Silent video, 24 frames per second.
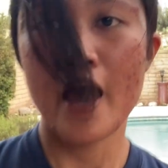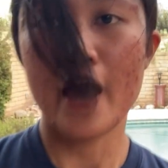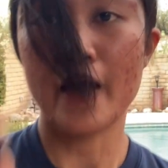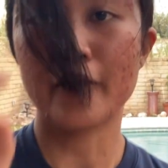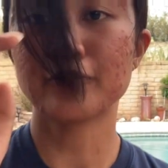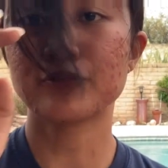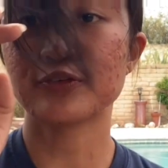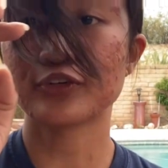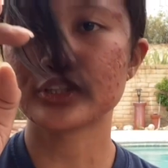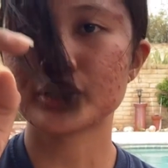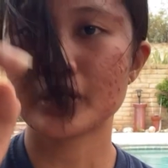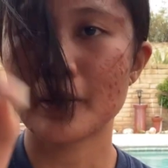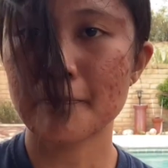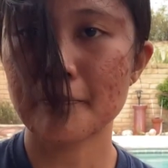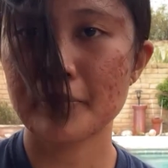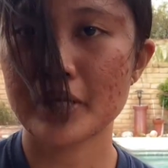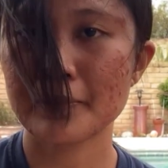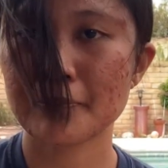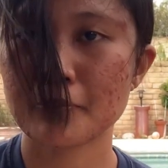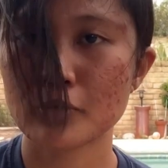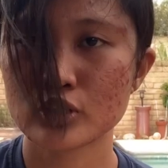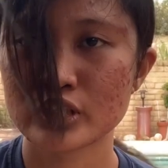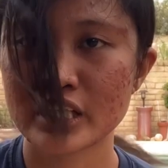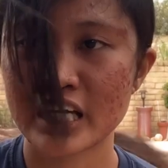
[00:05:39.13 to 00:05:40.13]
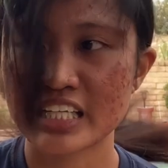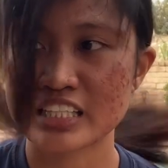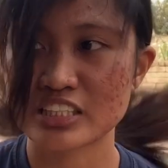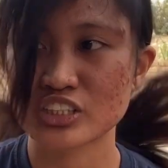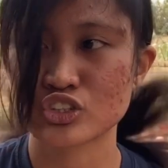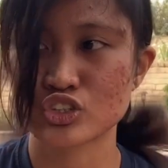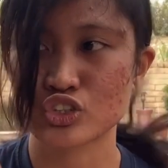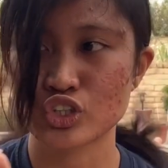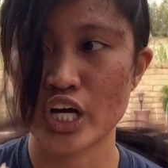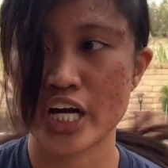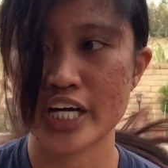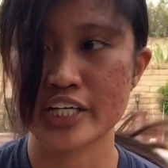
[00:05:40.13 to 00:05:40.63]
and for the people that
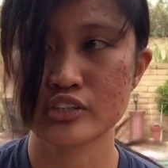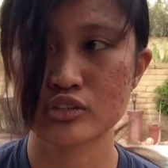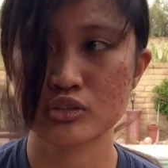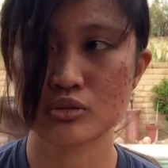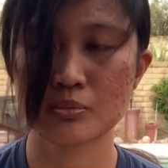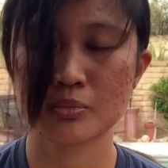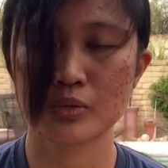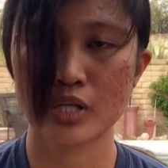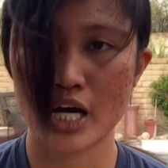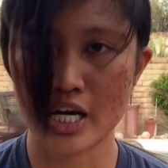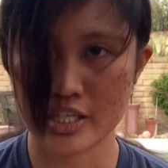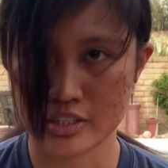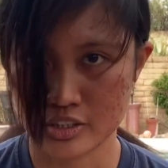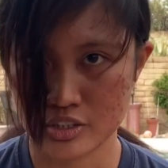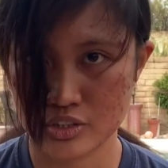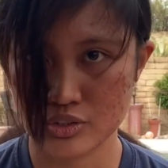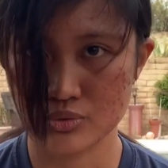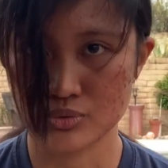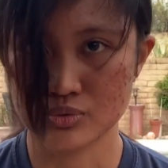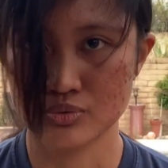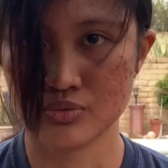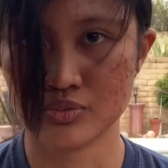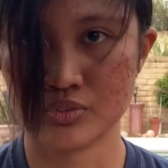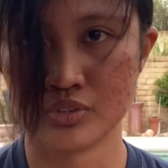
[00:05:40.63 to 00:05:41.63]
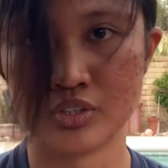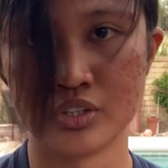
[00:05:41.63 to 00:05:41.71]
is trying to block you.